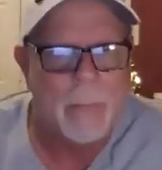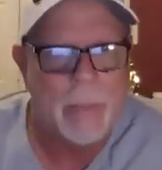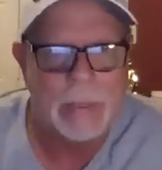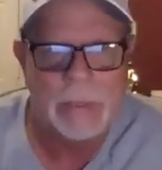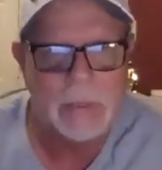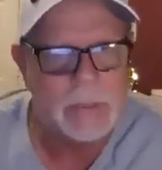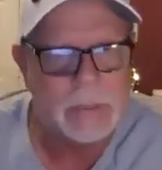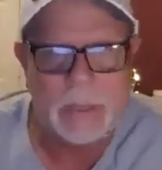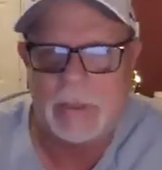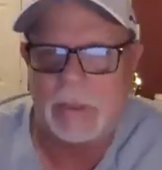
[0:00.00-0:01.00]

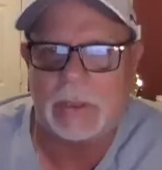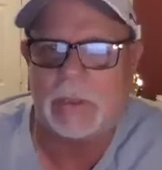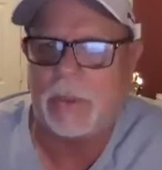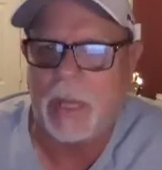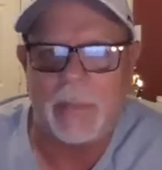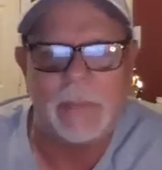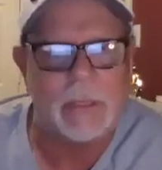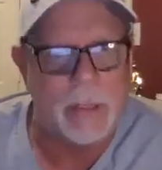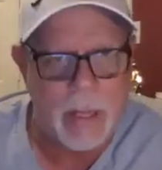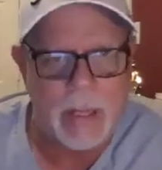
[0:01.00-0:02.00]
It just drives you
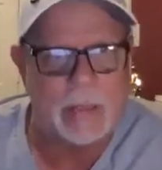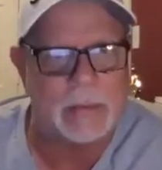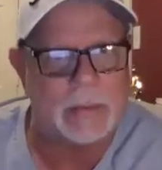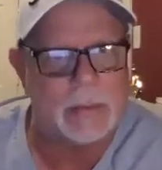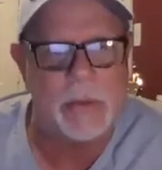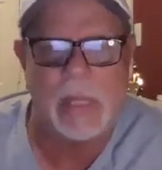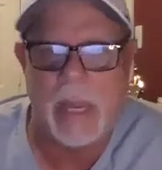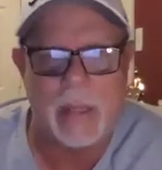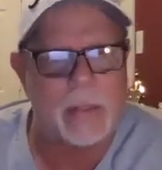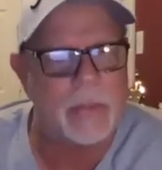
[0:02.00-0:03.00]
nuts. You
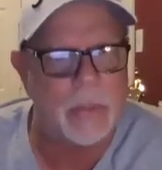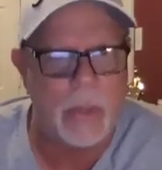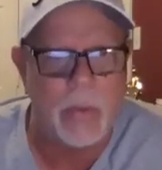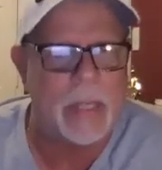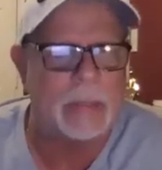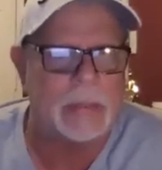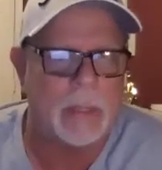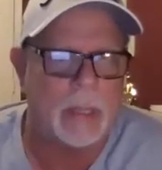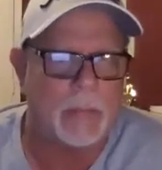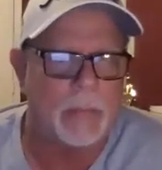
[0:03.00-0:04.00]
can't control that
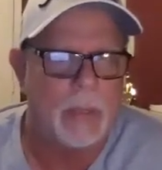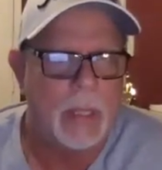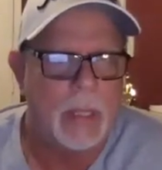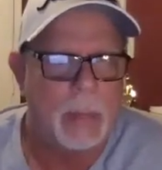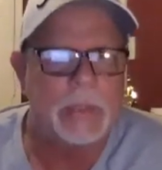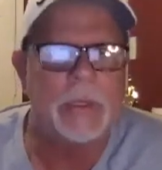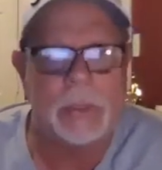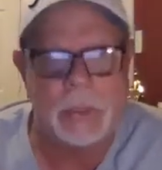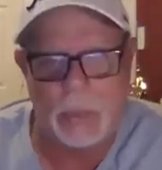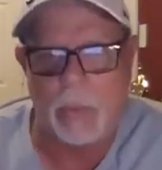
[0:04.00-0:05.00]
stuff, but you
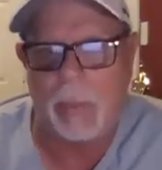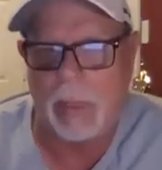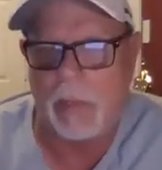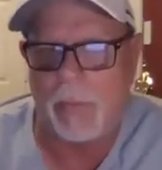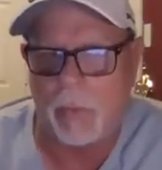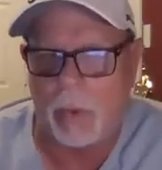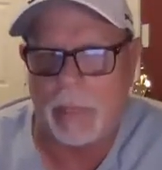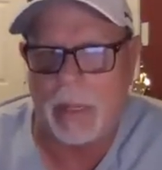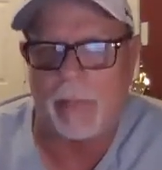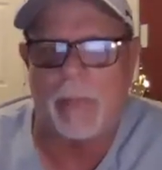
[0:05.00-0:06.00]
still want to be informed,
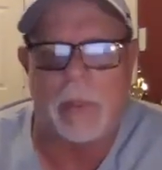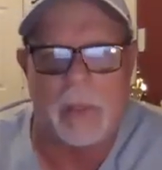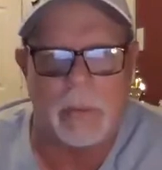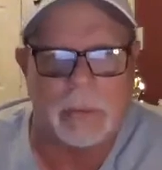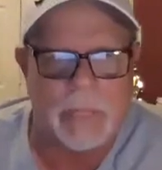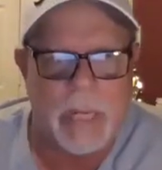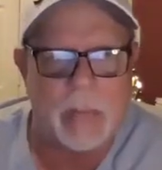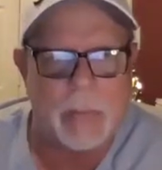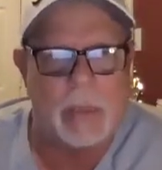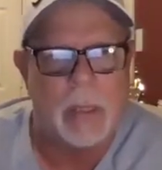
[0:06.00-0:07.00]
and I fully
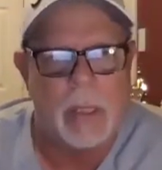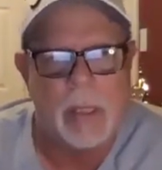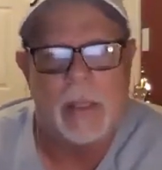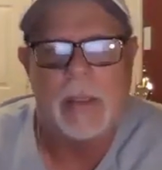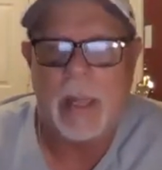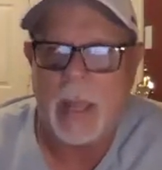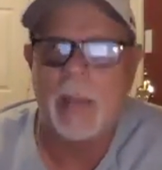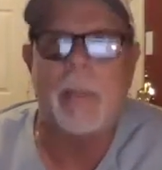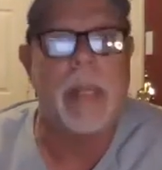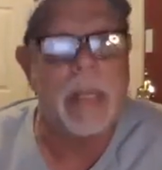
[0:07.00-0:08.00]
understand. But
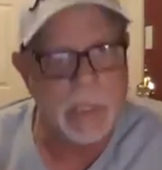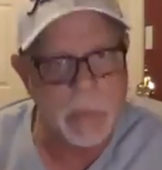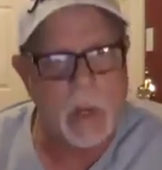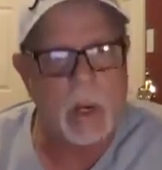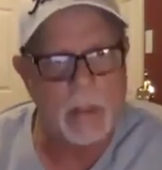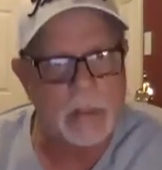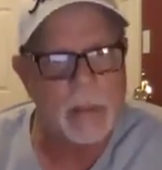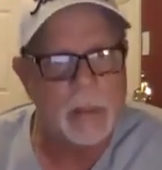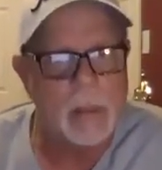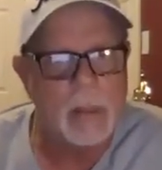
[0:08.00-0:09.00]
yeah, be smart,
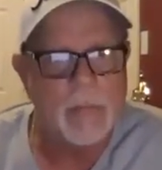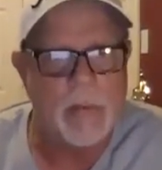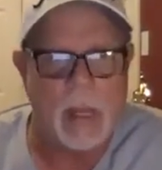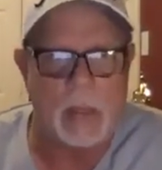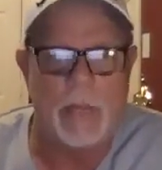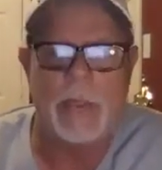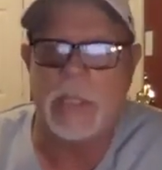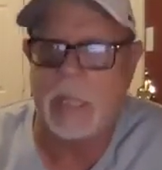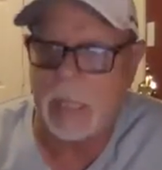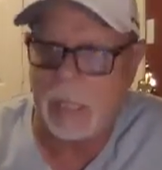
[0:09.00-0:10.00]
follow the
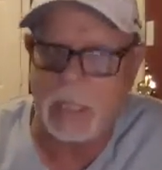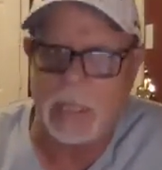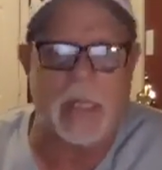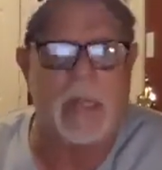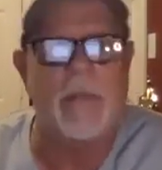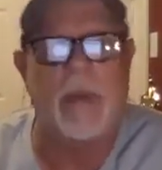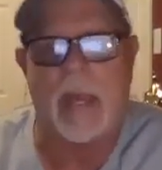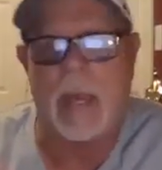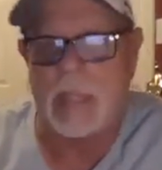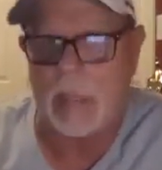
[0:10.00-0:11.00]
CDC
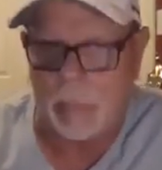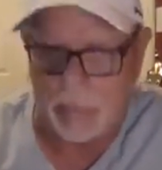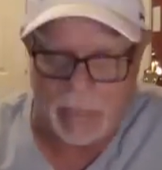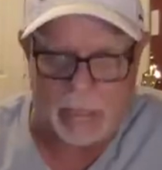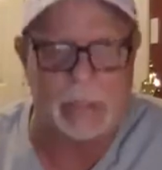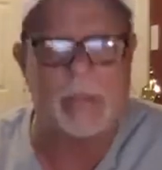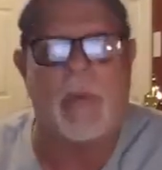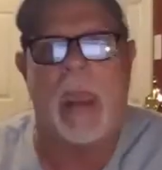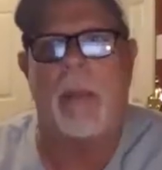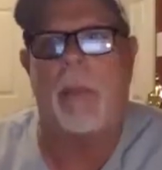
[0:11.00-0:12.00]
advice, and protect your
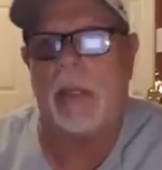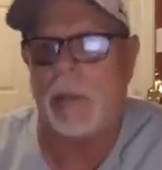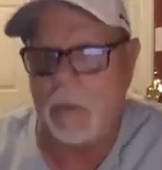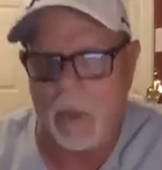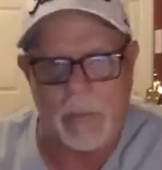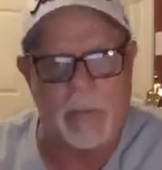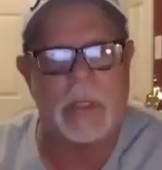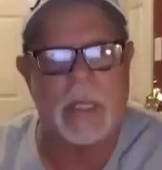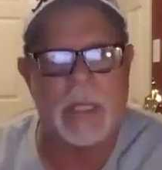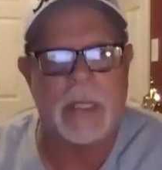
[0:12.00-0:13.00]
family, and do all
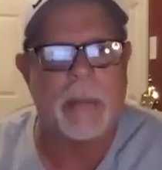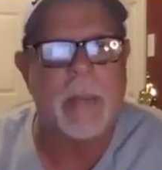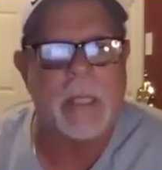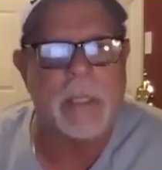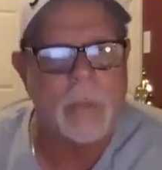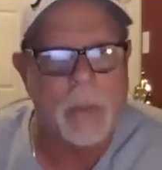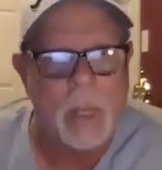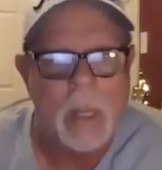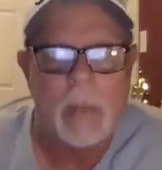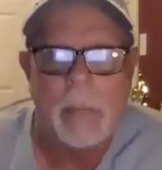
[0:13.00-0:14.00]
those things that makes
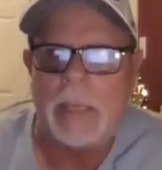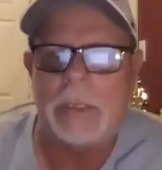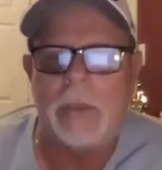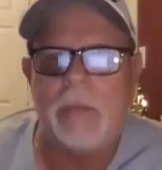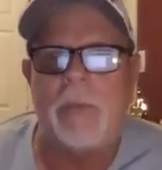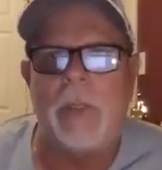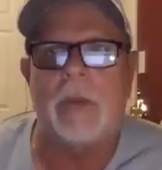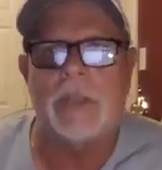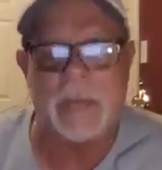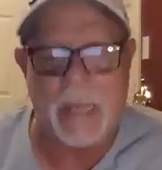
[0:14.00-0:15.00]
you
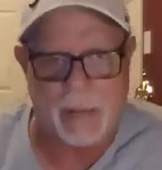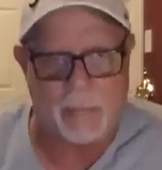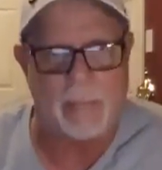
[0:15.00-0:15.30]
feel safe.